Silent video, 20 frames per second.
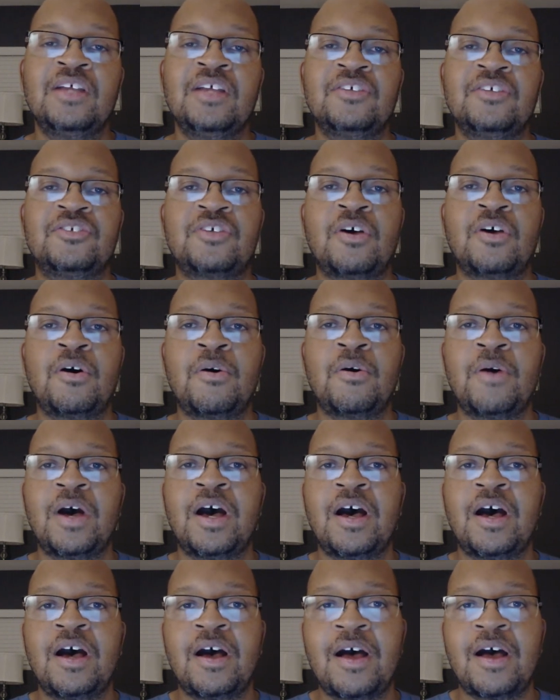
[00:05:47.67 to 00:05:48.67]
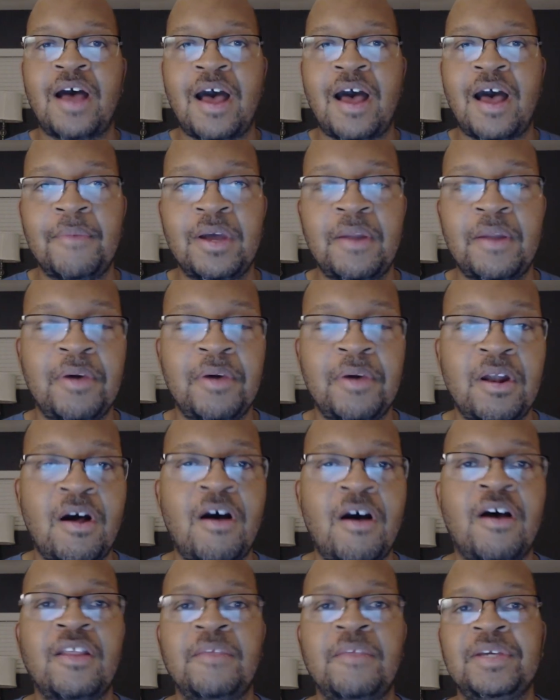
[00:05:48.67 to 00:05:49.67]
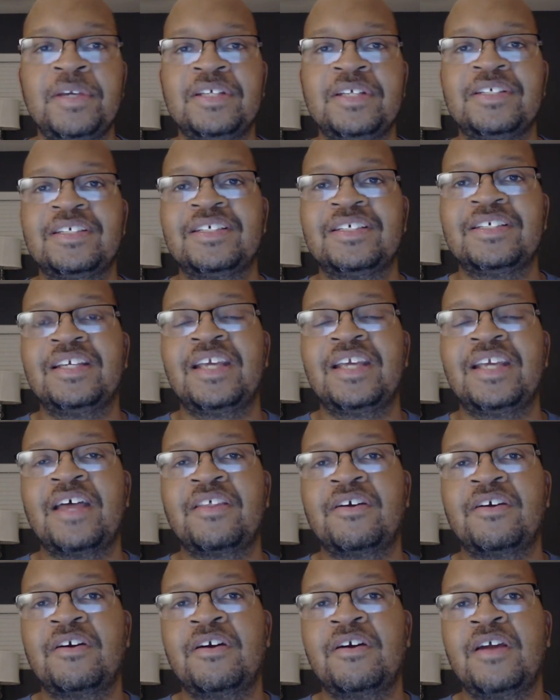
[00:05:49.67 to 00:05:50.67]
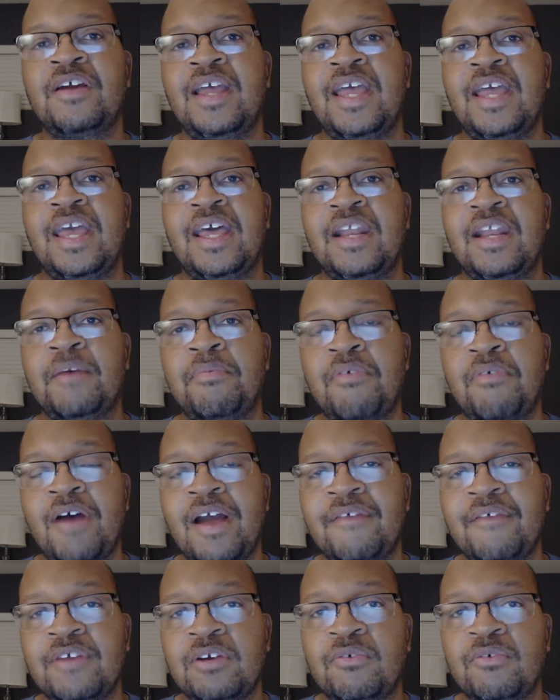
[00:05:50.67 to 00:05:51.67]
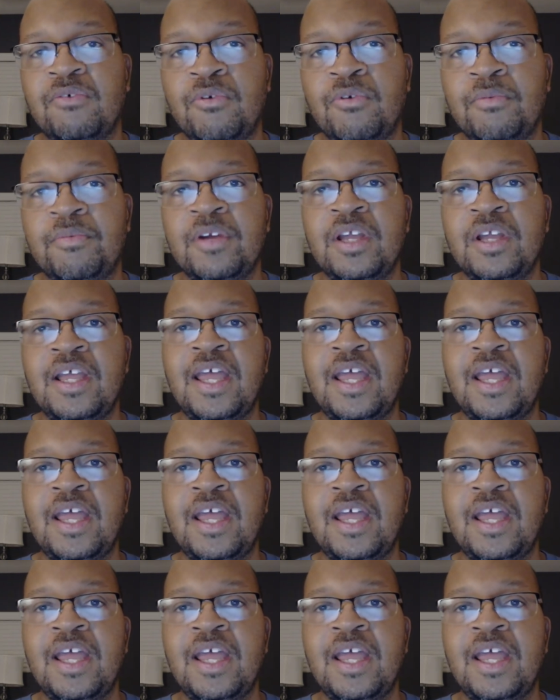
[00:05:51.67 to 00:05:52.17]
So I'm going to put all the pieces together in a private group.